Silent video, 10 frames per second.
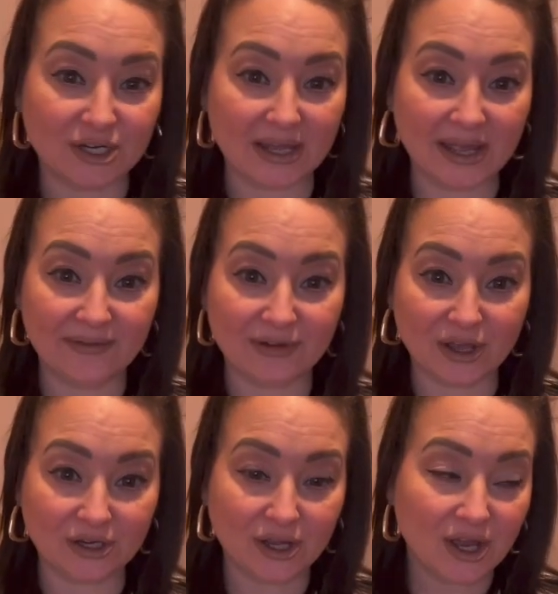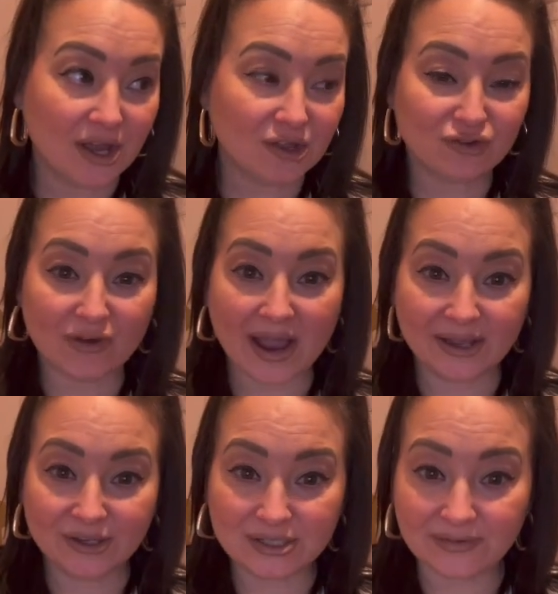even try
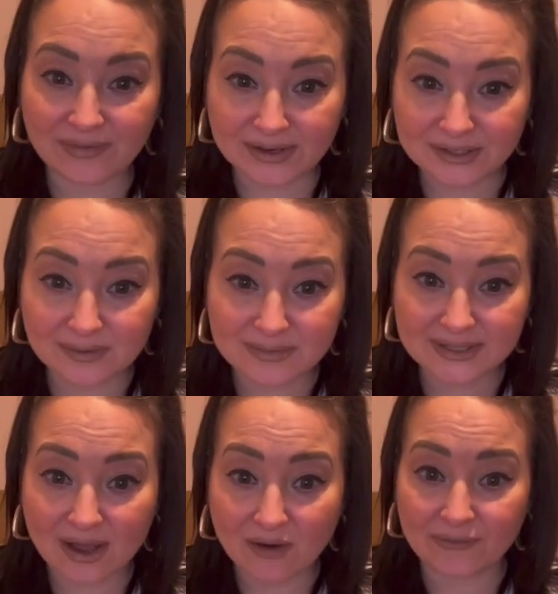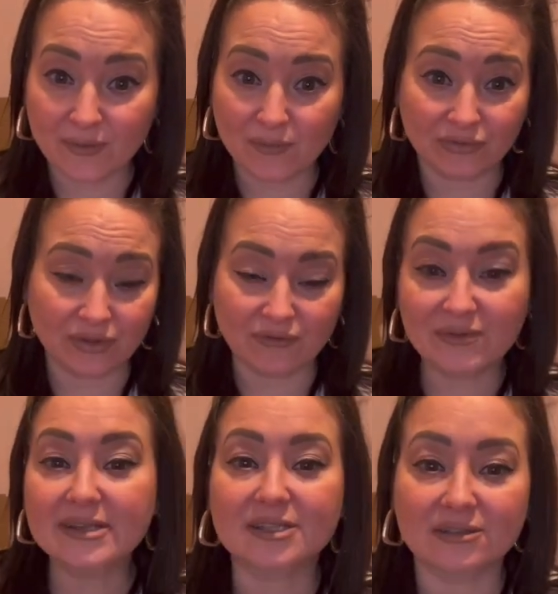and defend himself and the
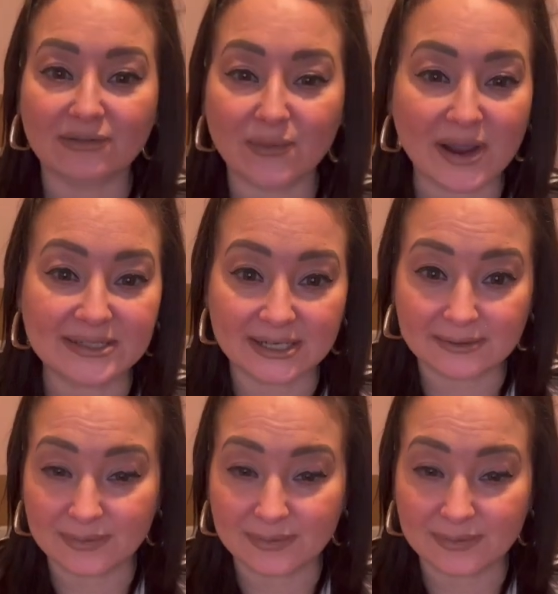reasons for what he did,